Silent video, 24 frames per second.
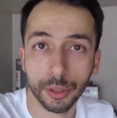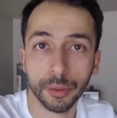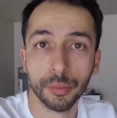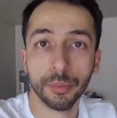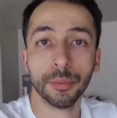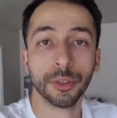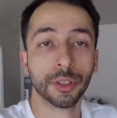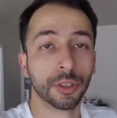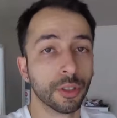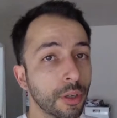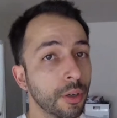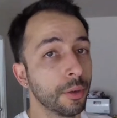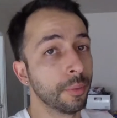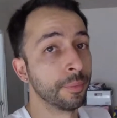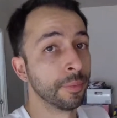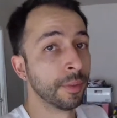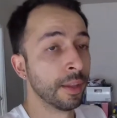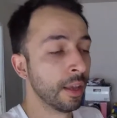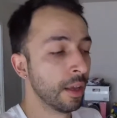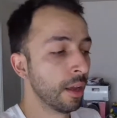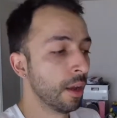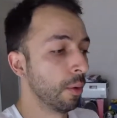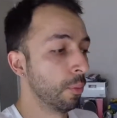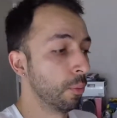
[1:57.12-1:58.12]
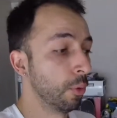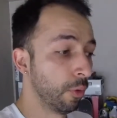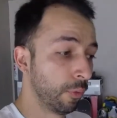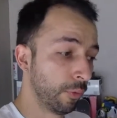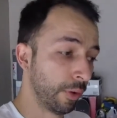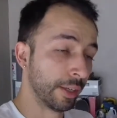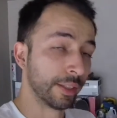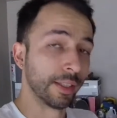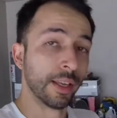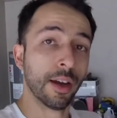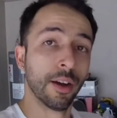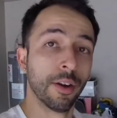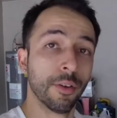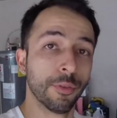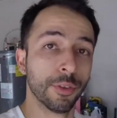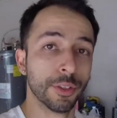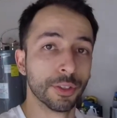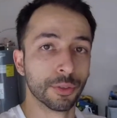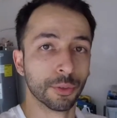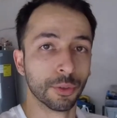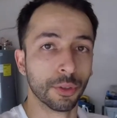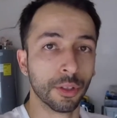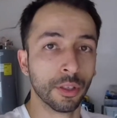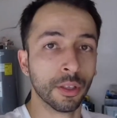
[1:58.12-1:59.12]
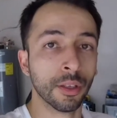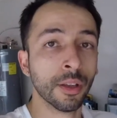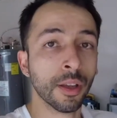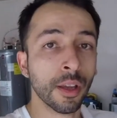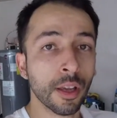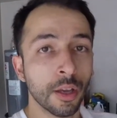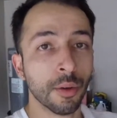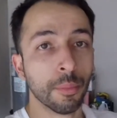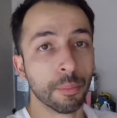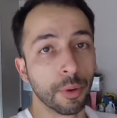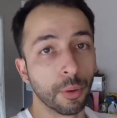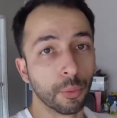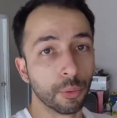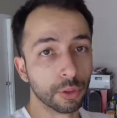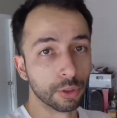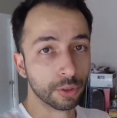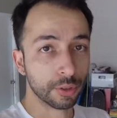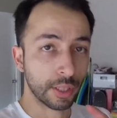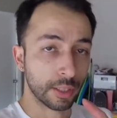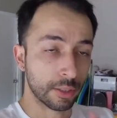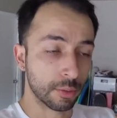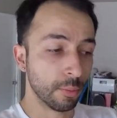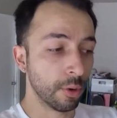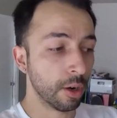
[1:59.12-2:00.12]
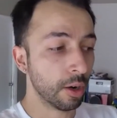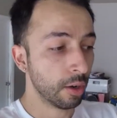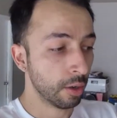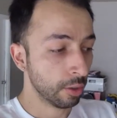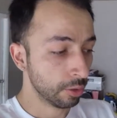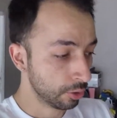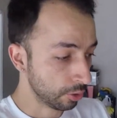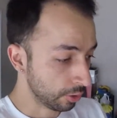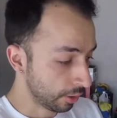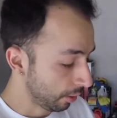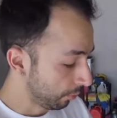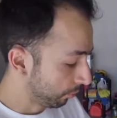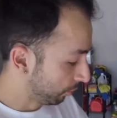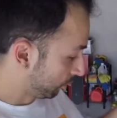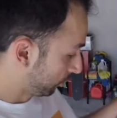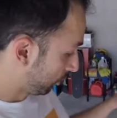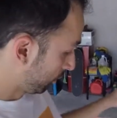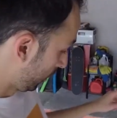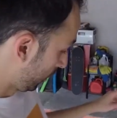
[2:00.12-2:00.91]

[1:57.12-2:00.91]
so we'll find out if it's good. But we'll do that tomorrow. Today we're just gonna